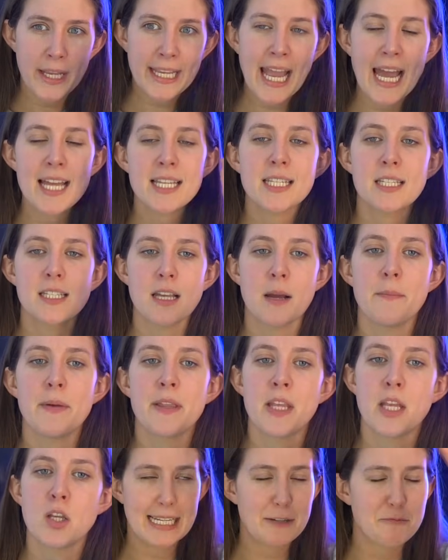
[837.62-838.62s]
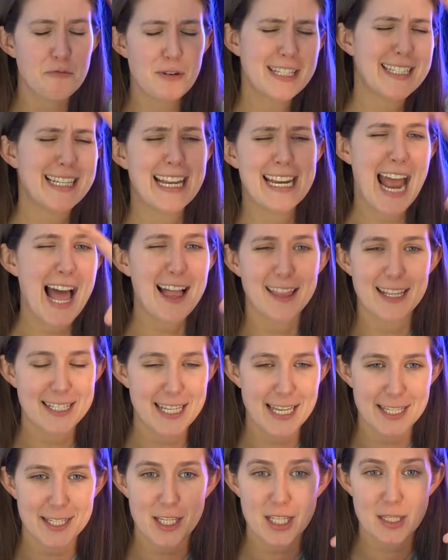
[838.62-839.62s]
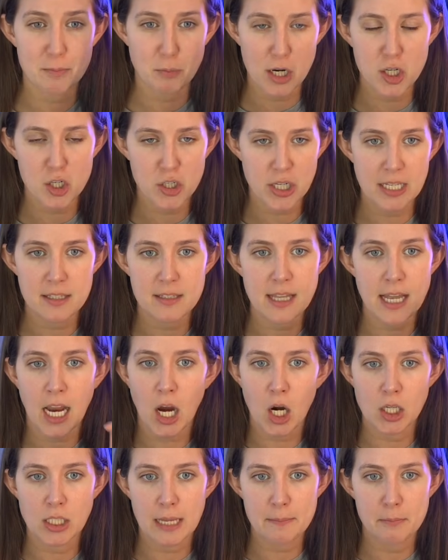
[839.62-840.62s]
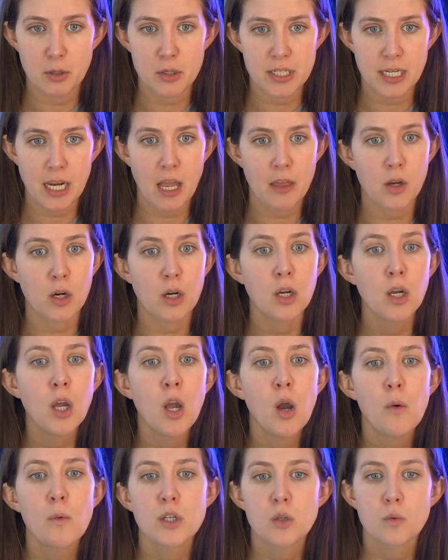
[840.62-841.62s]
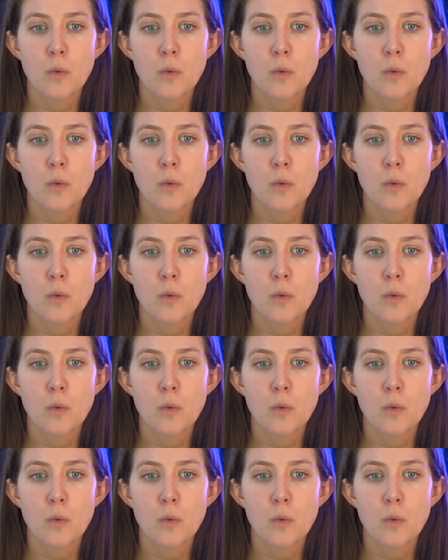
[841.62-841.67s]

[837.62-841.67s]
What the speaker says: get to some of these risk analysis spreadsheets that Caroline put together, which is